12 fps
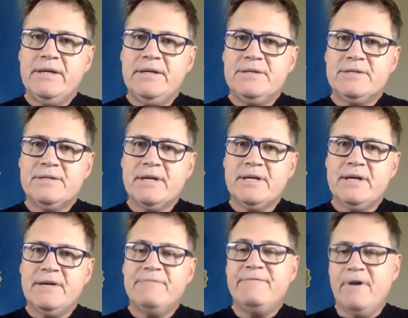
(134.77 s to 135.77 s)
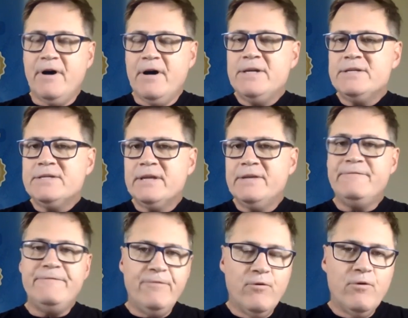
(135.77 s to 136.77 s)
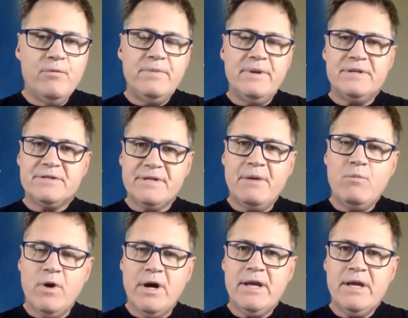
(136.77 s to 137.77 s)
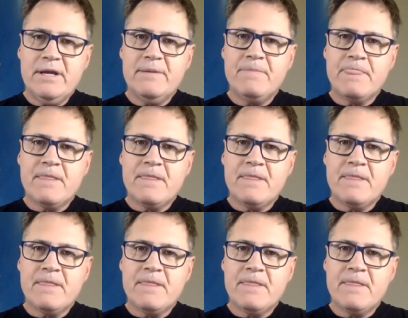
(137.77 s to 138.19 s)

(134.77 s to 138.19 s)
is advised, informed in some way